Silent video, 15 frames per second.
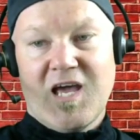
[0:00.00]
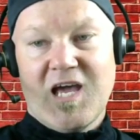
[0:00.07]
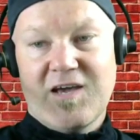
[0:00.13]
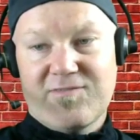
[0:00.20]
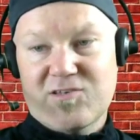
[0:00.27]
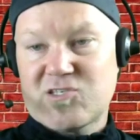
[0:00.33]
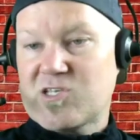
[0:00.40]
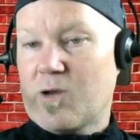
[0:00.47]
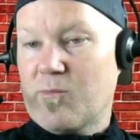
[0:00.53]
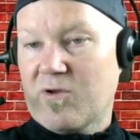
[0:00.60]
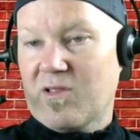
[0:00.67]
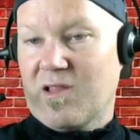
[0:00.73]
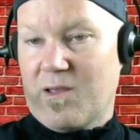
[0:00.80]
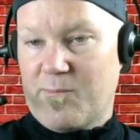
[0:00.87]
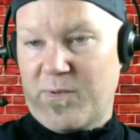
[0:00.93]
If the Summer
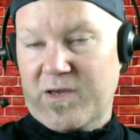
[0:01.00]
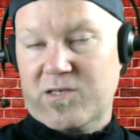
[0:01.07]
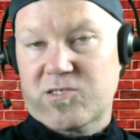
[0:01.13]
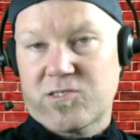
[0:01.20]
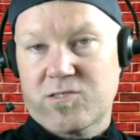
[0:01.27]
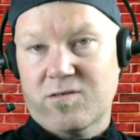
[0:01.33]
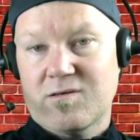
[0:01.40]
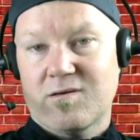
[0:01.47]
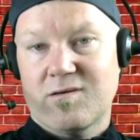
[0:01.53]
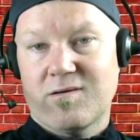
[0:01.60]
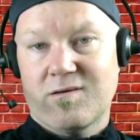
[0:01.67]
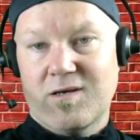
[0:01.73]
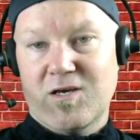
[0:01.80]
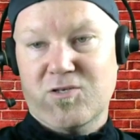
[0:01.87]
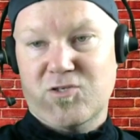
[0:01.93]
Olympics
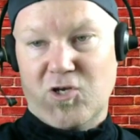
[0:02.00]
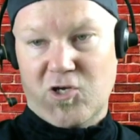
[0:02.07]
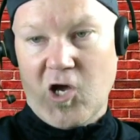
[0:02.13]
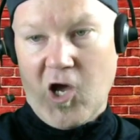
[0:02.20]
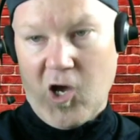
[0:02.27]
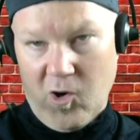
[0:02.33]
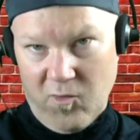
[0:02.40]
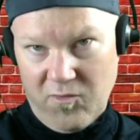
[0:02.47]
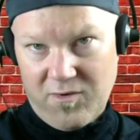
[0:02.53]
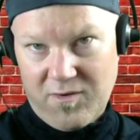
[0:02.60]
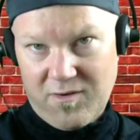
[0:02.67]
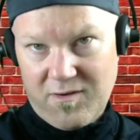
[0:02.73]
is a go,